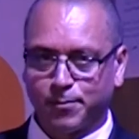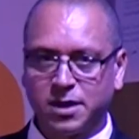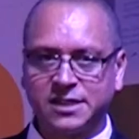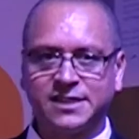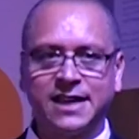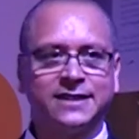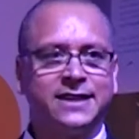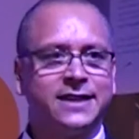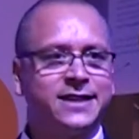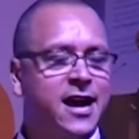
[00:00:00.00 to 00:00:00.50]

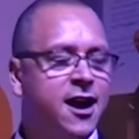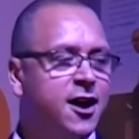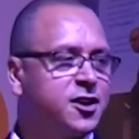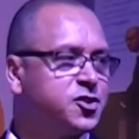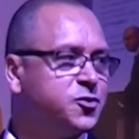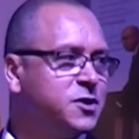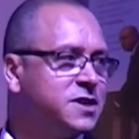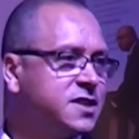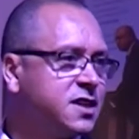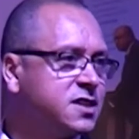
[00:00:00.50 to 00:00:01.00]
Protected
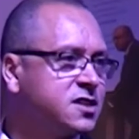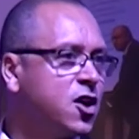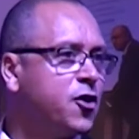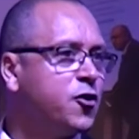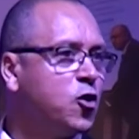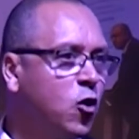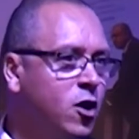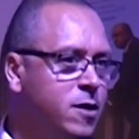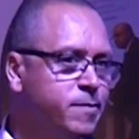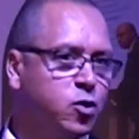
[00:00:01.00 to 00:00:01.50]
characteristics
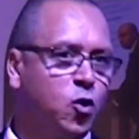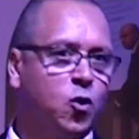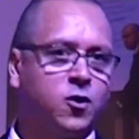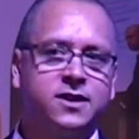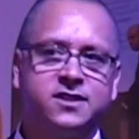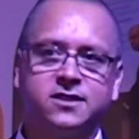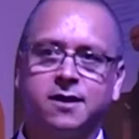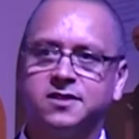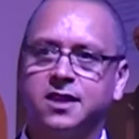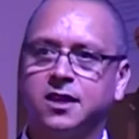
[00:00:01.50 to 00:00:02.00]
are all
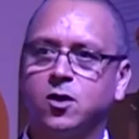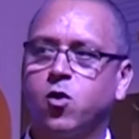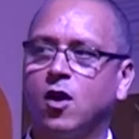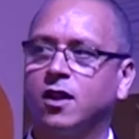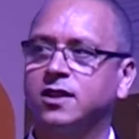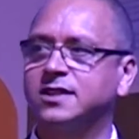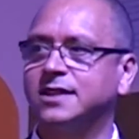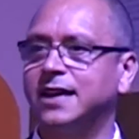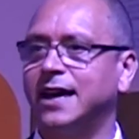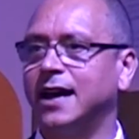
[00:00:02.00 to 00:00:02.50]
important in terms of the
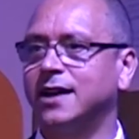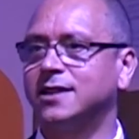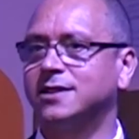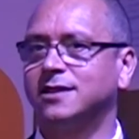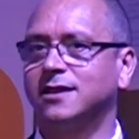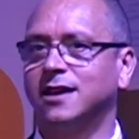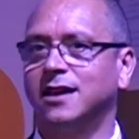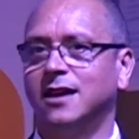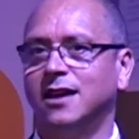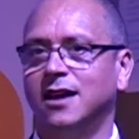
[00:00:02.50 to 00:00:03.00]
Equality
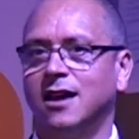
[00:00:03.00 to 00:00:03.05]
Act.